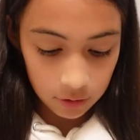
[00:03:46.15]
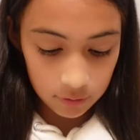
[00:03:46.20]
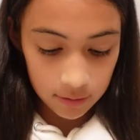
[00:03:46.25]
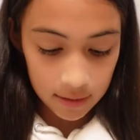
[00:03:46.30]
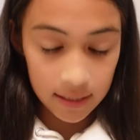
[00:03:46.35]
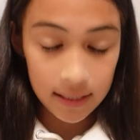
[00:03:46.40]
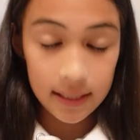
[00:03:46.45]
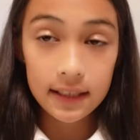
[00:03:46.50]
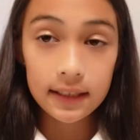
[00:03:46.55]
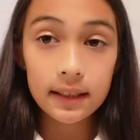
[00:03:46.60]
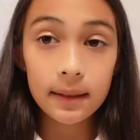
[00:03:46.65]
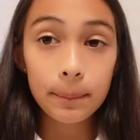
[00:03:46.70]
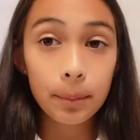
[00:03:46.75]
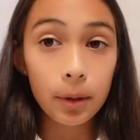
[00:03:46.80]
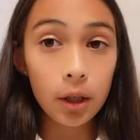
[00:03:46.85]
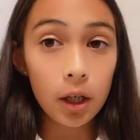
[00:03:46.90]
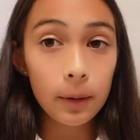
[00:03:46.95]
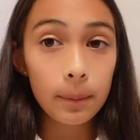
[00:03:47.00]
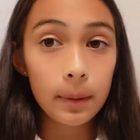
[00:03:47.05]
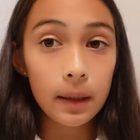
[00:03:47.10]
3 is a
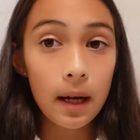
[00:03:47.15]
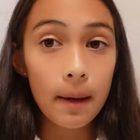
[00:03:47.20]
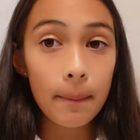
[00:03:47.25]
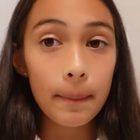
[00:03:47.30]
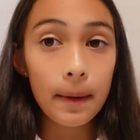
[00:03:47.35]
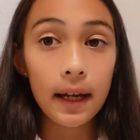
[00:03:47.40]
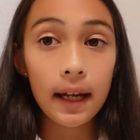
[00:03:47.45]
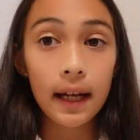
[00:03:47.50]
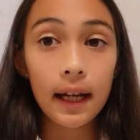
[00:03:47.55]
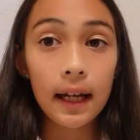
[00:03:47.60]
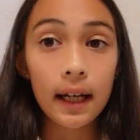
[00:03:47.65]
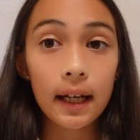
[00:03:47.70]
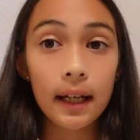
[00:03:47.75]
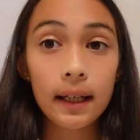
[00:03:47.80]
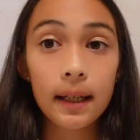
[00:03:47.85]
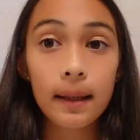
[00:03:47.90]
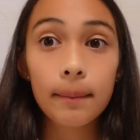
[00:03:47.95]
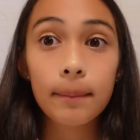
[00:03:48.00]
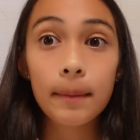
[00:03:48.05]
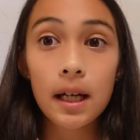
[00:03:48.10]
ball pump
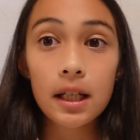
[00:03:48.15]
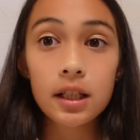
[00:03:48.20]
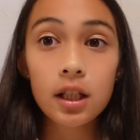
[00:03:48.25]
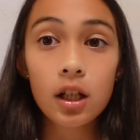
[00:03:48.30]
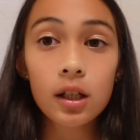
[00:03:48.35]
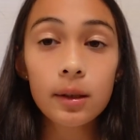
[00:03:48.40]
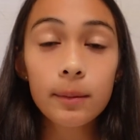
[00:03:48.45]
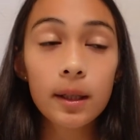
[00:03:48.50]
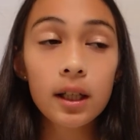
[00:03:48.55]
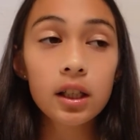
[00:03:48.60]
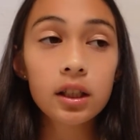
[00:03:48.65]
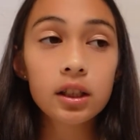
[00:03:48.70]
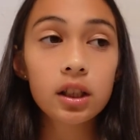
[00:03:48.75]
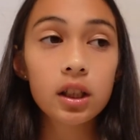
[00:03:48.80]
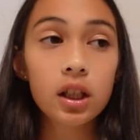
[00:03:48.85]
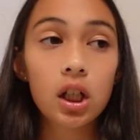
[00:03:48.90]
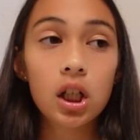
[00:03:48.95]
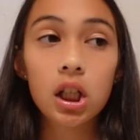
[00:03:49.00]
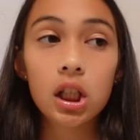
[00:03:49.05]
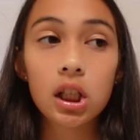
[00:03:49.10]
and my soccer balls
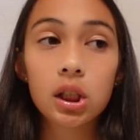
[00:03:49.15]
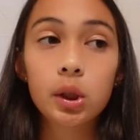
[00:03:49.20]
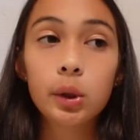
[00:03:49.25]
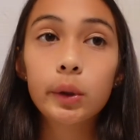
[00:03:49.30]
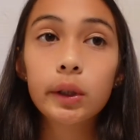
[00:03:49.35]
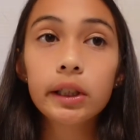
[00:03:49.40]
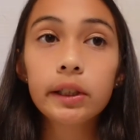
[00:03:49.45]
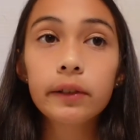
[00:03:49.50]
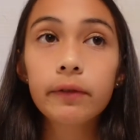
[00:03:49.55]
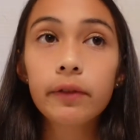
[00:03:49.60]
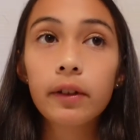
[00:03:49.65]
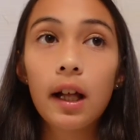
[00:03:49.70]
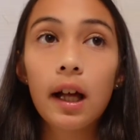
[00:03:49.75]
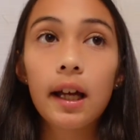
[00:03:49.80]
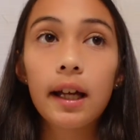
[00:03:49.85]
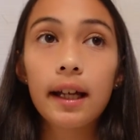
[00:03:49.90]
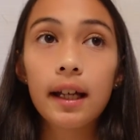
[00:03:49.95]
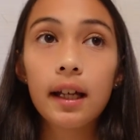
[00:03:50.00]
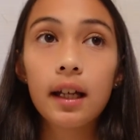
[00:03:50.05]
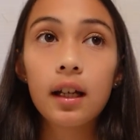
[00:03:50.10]
are always
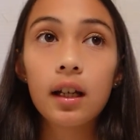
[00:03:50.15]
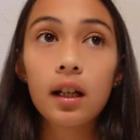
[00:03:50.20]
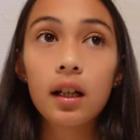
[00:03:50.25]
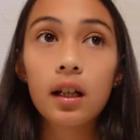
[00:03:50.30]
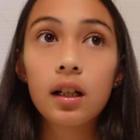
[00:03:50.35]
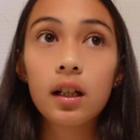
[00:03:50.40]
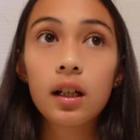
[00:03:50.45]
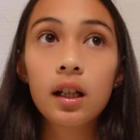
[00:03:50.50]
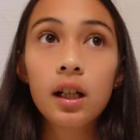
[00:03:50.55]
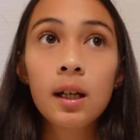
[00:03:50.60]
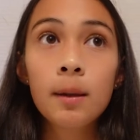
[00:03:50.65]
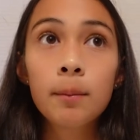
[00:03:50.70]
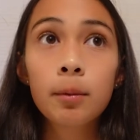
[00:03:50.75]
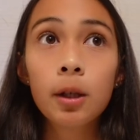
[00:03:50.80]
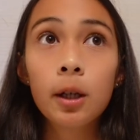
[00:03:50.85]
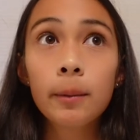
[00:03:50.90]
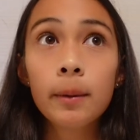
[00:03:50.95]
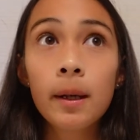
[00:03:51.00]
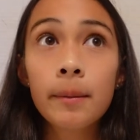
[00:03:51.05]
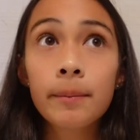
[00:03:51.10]
flat and
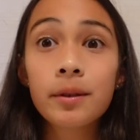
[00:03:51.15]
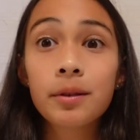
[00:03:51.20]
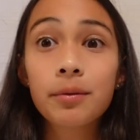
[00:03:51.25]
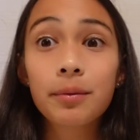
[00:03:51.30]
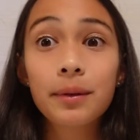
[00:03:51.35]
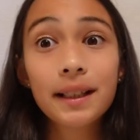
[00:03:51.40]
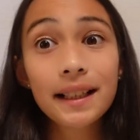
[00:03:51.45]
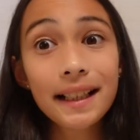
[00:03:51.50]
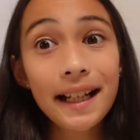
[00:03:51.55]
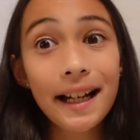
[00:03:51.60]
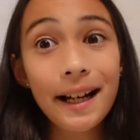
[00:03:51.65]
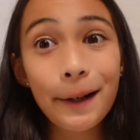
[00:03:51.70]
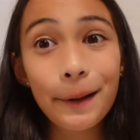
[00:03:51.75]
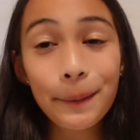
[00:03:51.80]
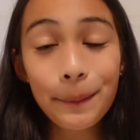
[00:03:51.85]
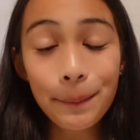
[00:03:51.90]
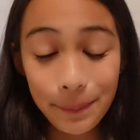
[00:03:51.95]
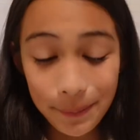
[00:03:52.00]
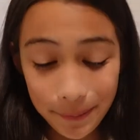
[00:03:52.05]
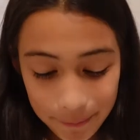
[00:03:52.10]
ball pumps really help.